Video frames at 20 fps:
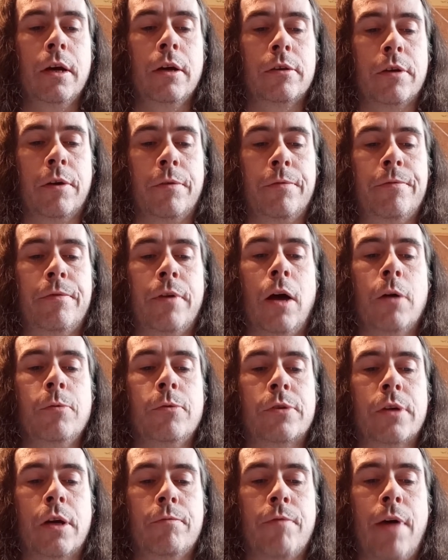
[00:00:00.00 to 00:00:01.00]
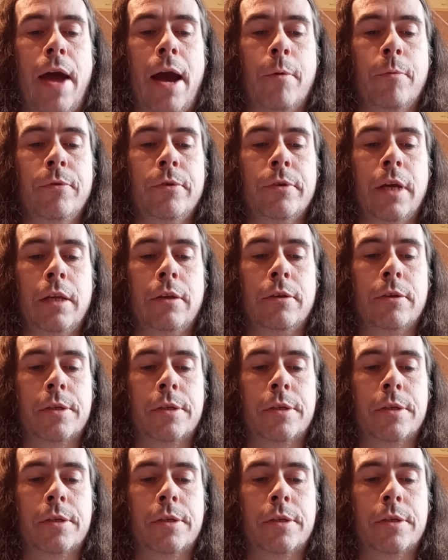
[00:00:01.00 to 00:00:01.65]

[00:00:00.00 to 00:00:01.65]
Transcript: to float around in